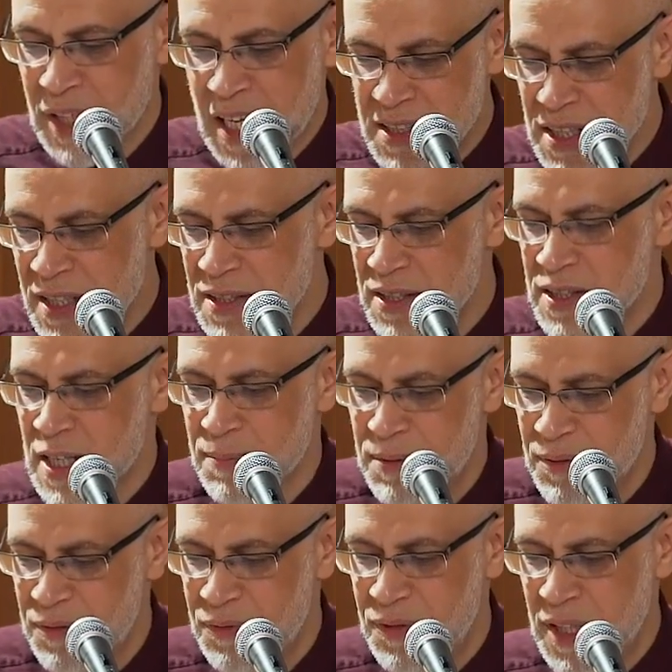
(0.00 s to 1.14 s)
Anxiety is a type
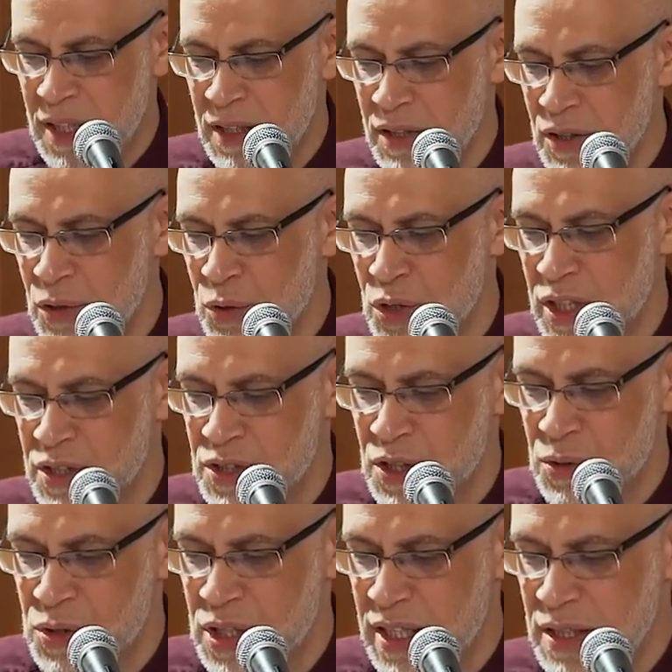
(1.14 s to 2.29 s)
of fear, usually
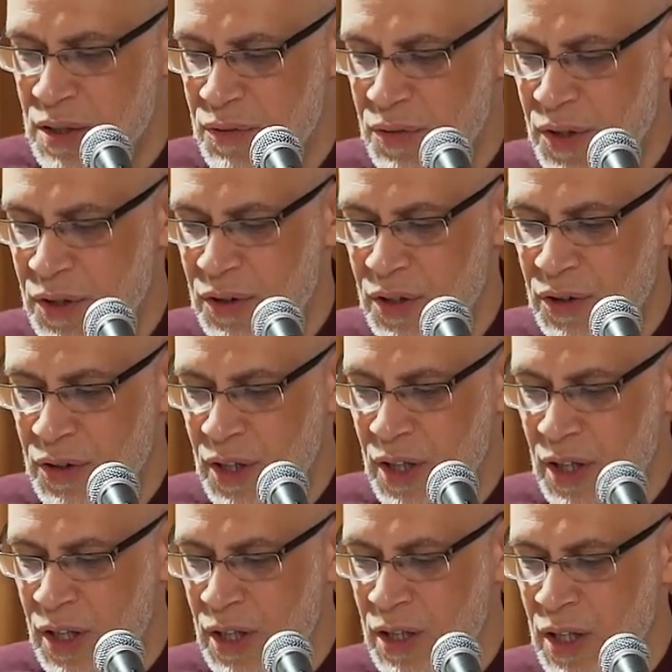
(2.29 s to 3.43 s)
associated
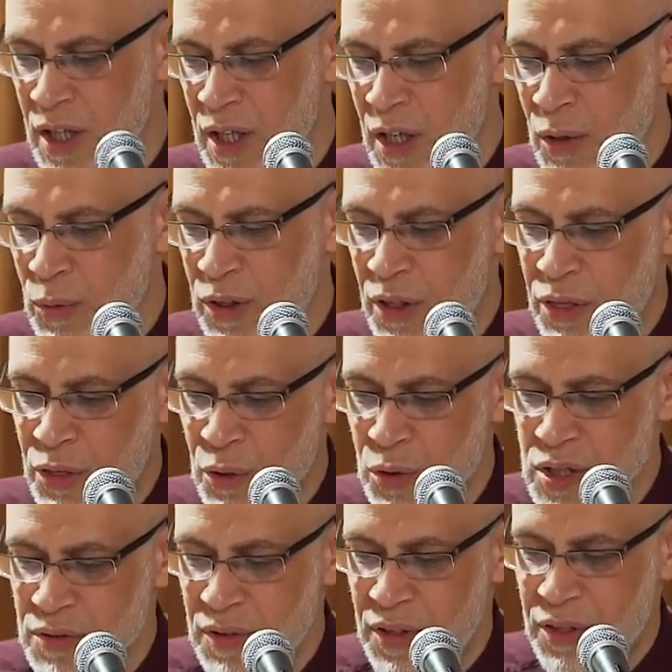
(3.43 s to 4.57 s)
with the
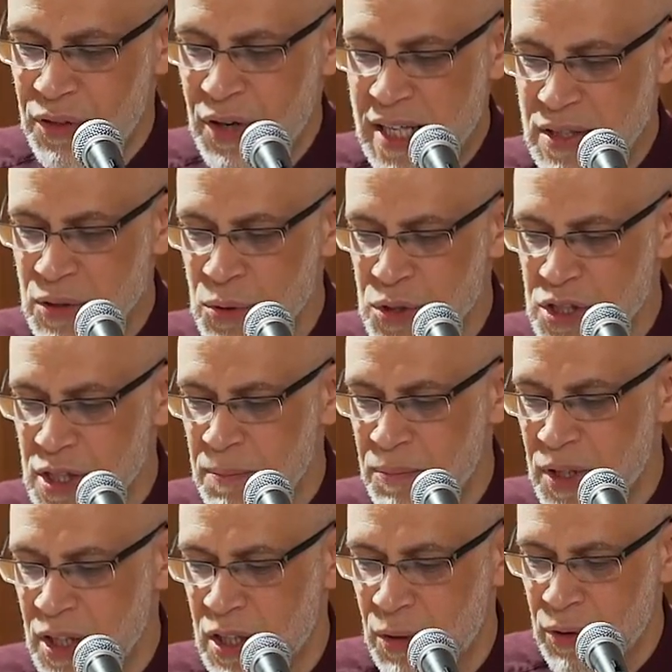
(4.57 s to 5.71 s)
thought of a threat or
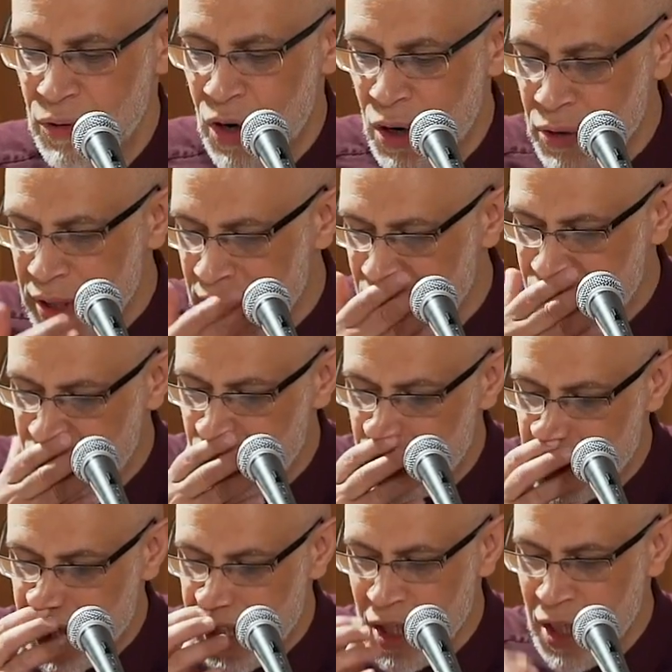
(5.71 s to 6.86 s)
something going wrong in the
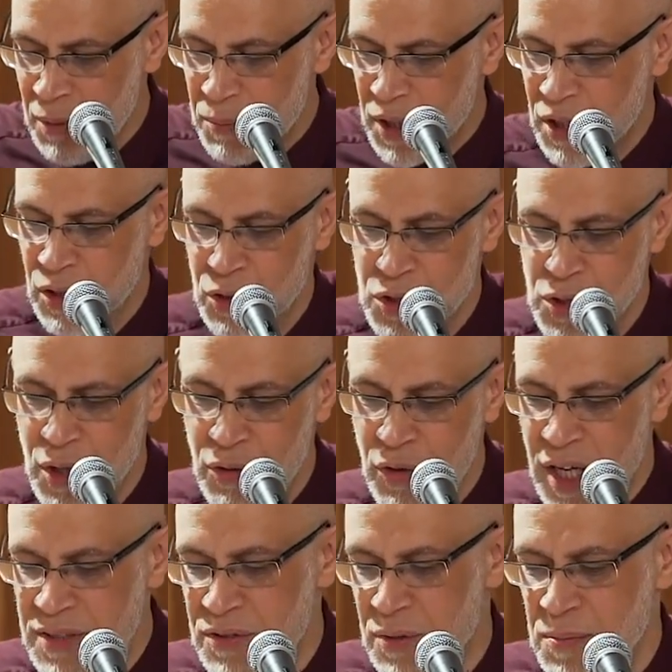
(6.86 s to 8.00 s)
future, but can also
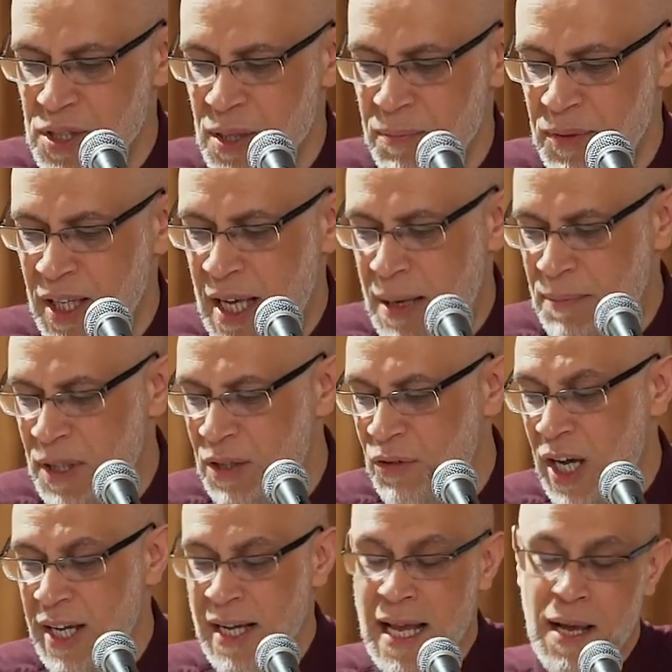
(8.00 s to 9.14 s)
arise from something happening
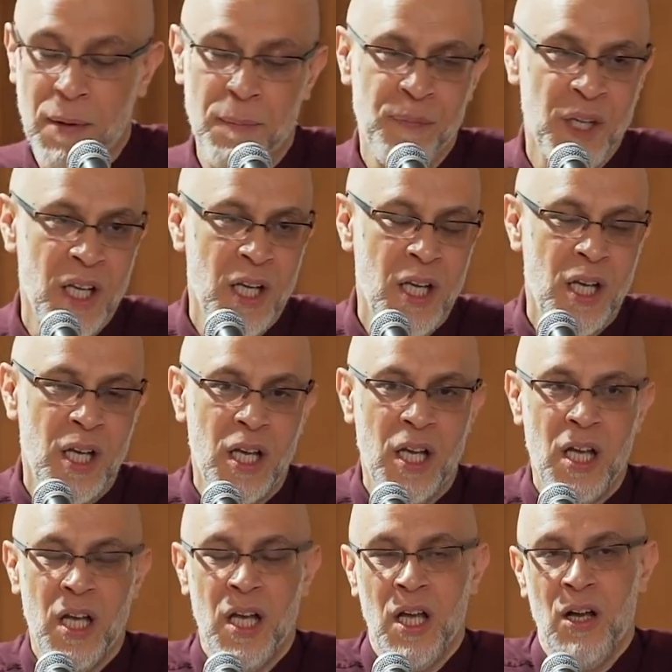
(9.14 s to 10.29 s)
right now.
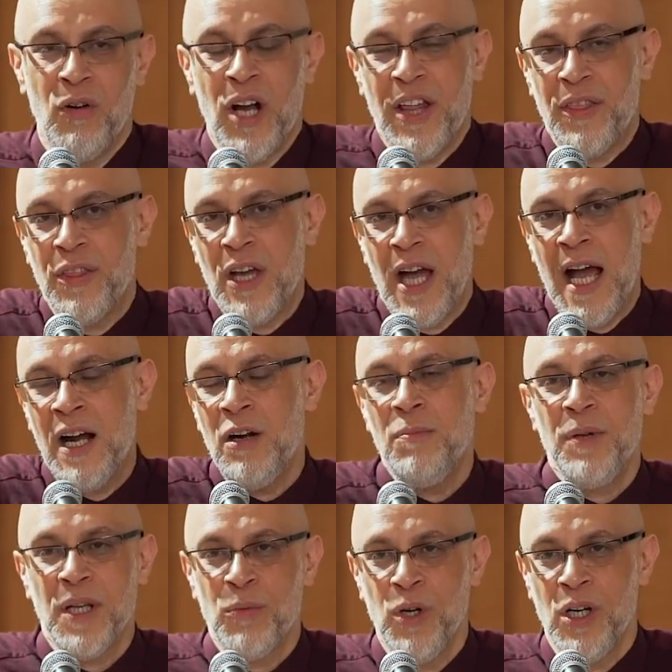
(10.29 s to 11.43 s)
Right, the
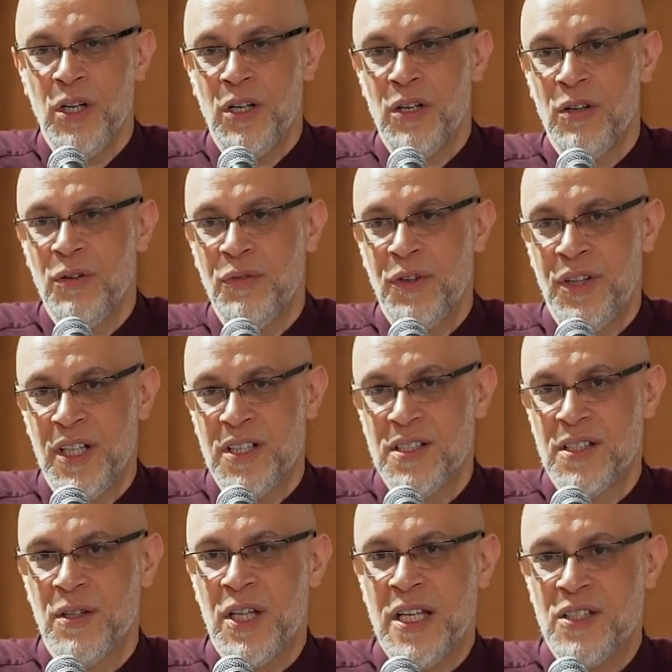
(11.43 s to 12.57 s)
Arabic word for
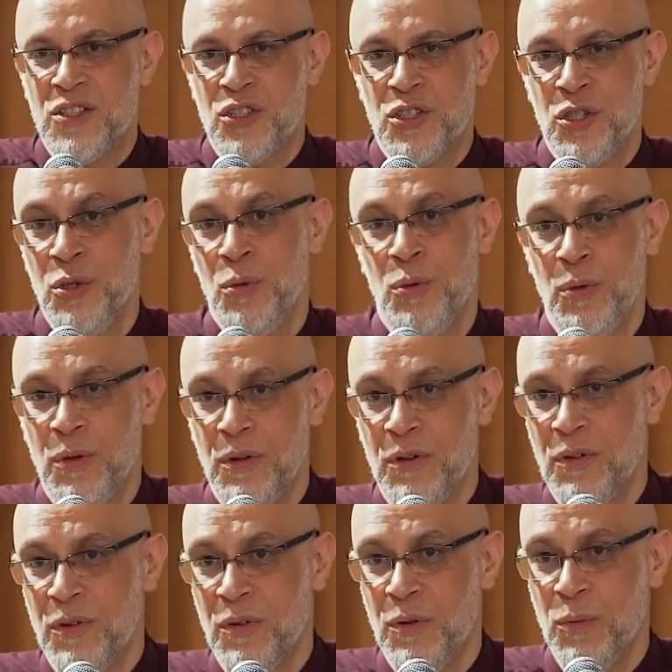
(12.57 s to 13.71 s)
this, there's two
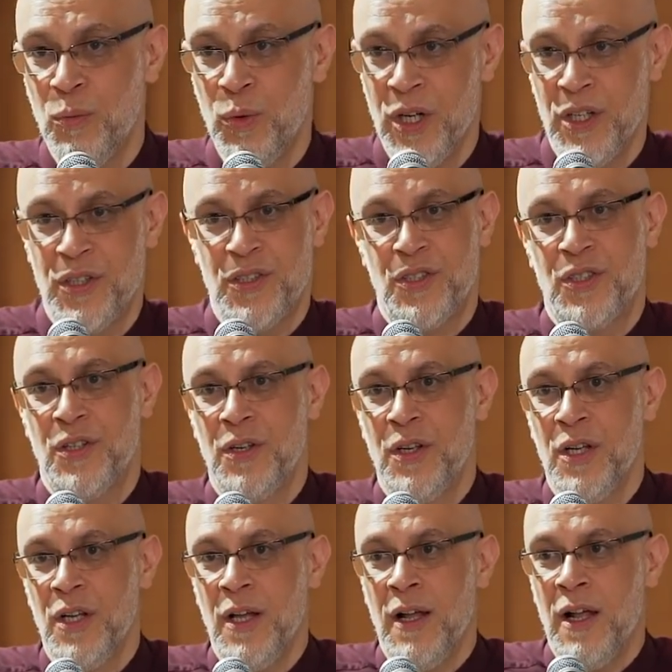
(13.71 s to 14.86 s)
words.
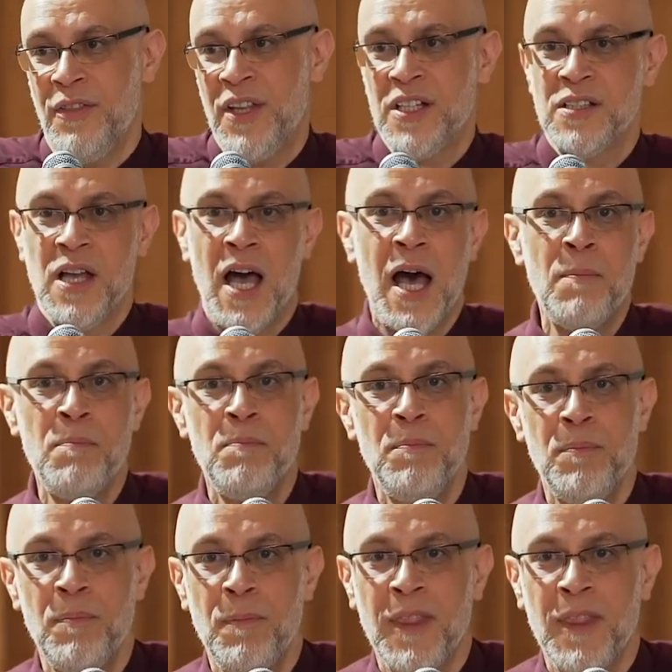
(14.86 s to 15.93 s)
There's ham